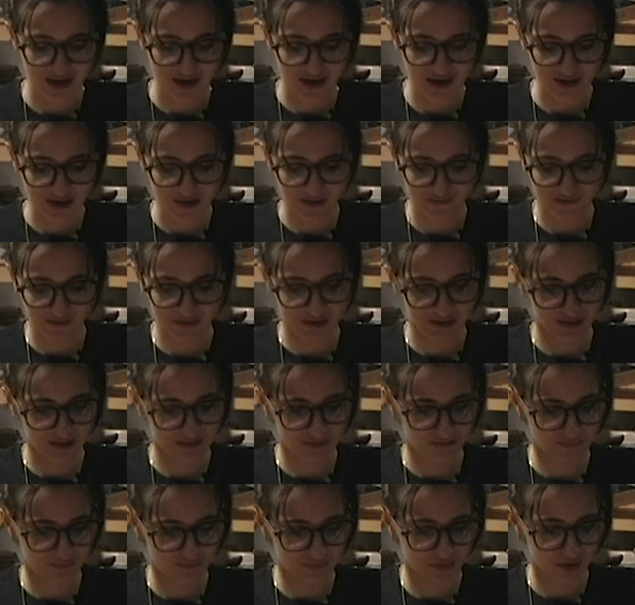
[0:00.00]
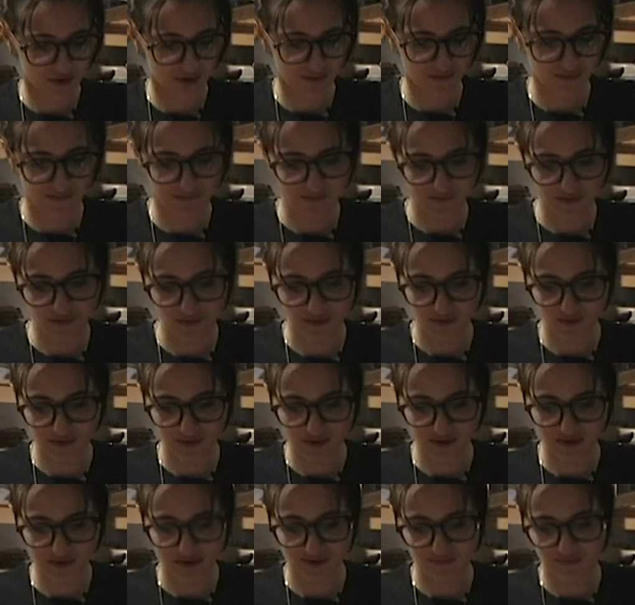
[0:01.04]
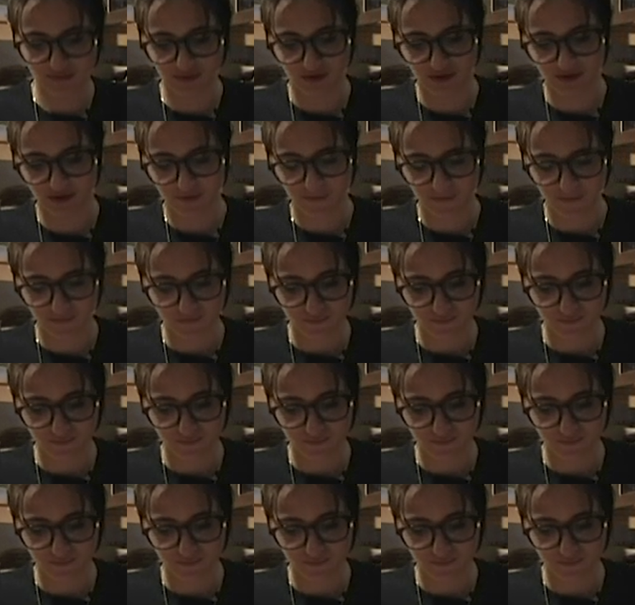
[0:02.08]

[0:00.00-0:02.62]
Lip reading: And you have to put your food in different